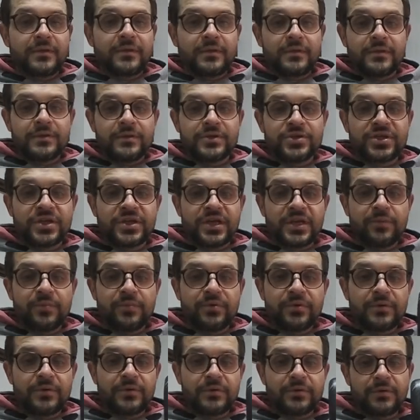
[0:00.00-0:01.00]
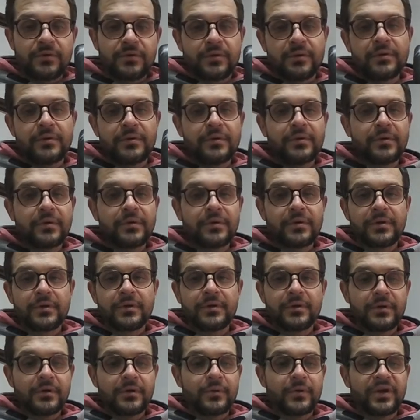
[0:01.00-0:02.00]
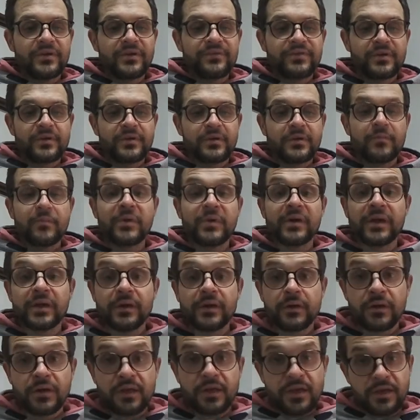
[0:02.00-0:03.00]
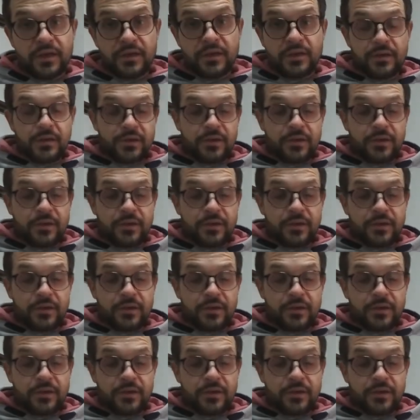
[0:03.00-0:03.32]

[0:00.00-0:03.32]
shape or the look or whatever, but I don't care.